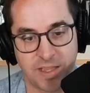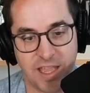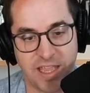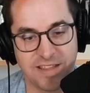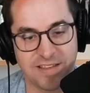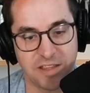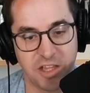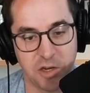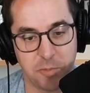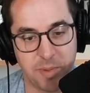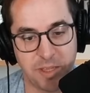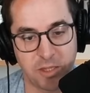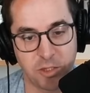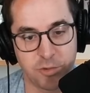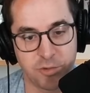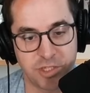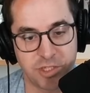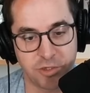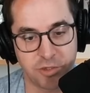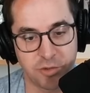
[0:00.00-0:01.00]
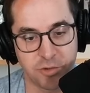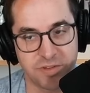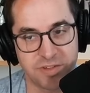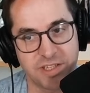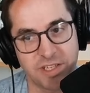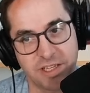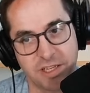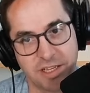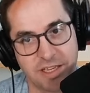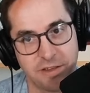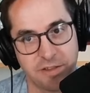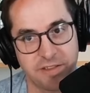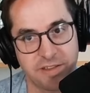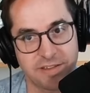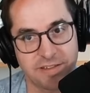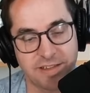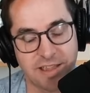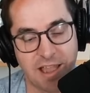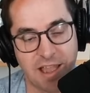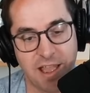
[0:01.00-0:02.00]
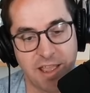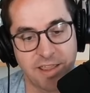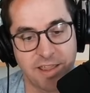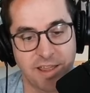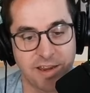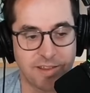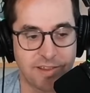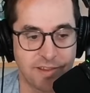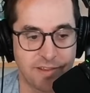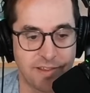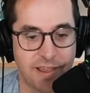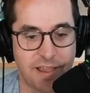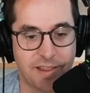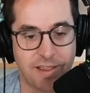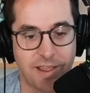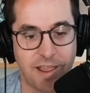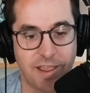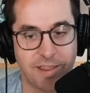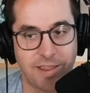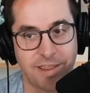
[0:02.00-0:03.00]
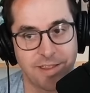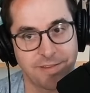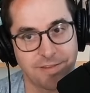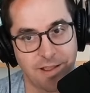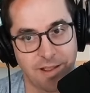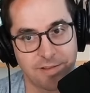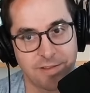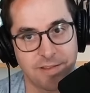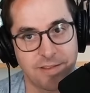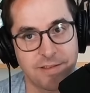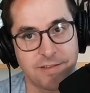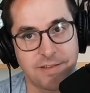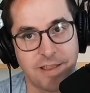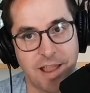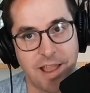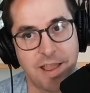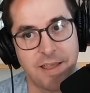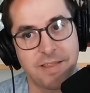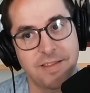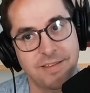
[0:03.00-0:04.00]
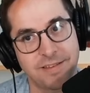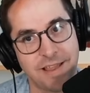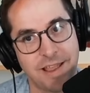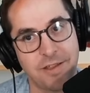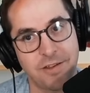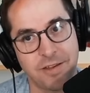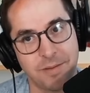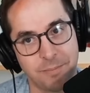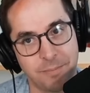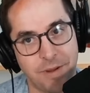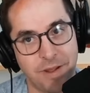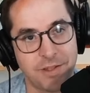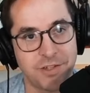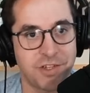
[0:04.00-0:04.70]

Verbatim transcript: it's a little bit loosey goosey. You kill this guy, yeah. you got to kill that guy. You can't talk to this guy. This guy you can punch, you